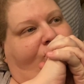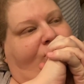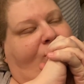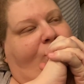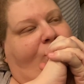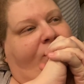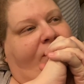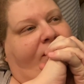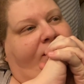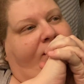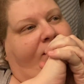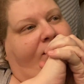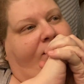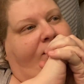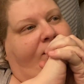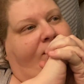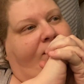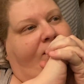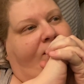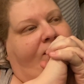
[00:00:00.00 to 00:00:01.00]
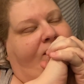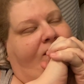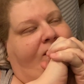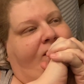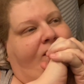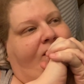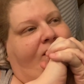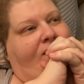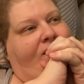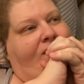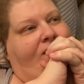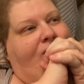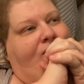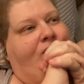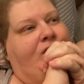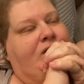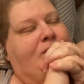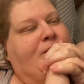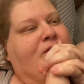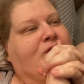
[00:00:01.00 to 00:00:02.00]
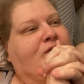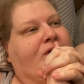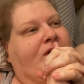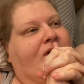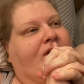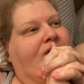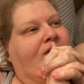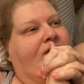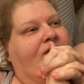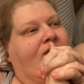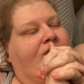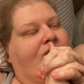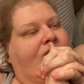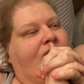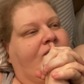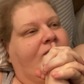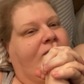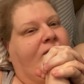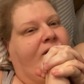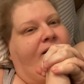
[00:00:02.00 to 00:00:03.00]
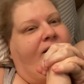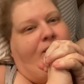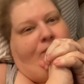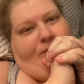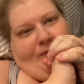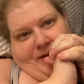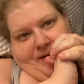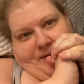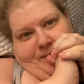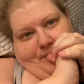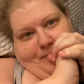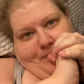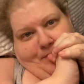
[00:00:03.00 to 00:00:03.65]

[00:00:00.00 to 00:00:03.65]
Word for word: okay. Lost my train of thought right away.